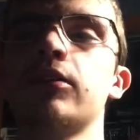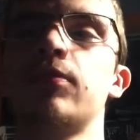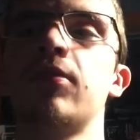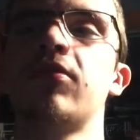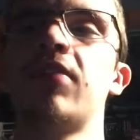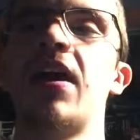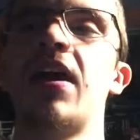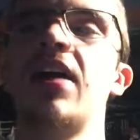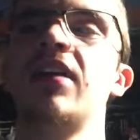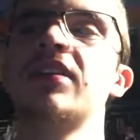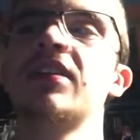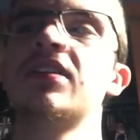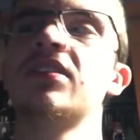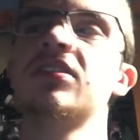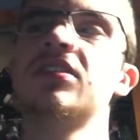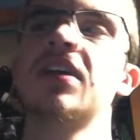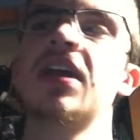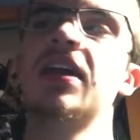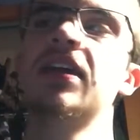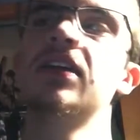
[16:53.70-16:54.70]

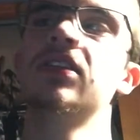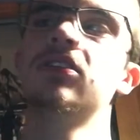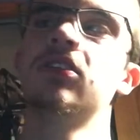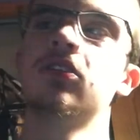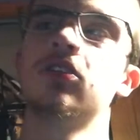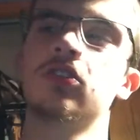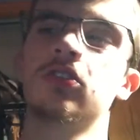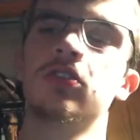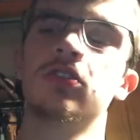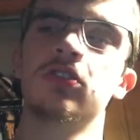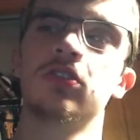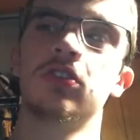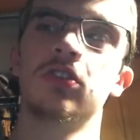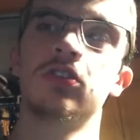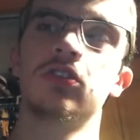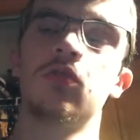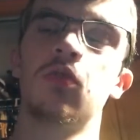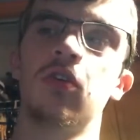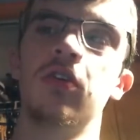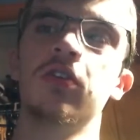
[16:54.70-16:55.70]
Morales to
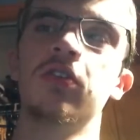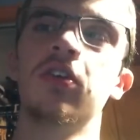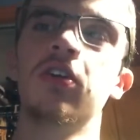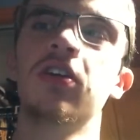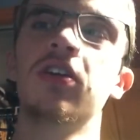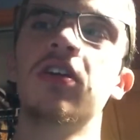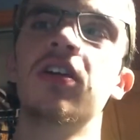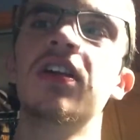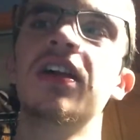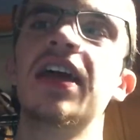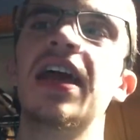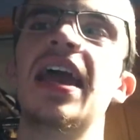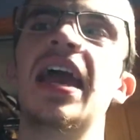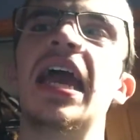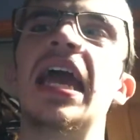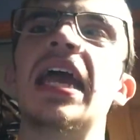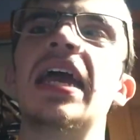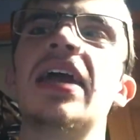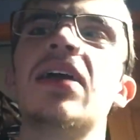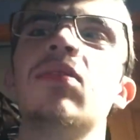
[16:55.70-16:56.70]
Squirrel Girl,
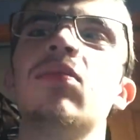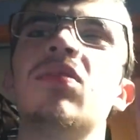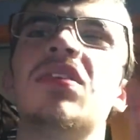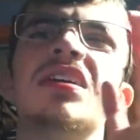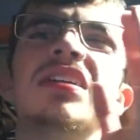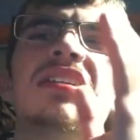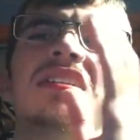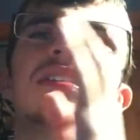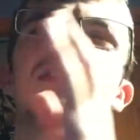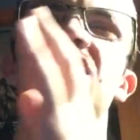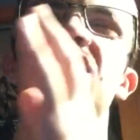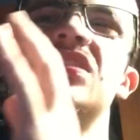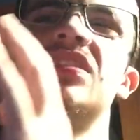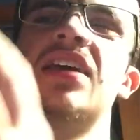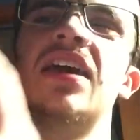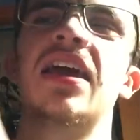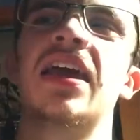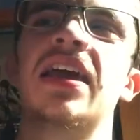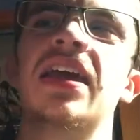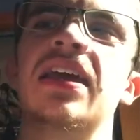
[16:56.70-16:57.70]
it was
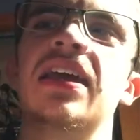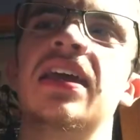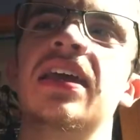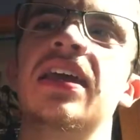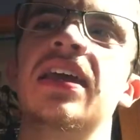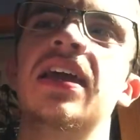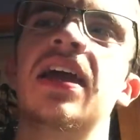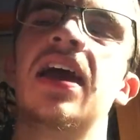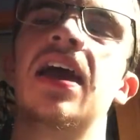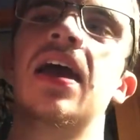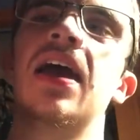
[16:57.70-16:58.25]
a,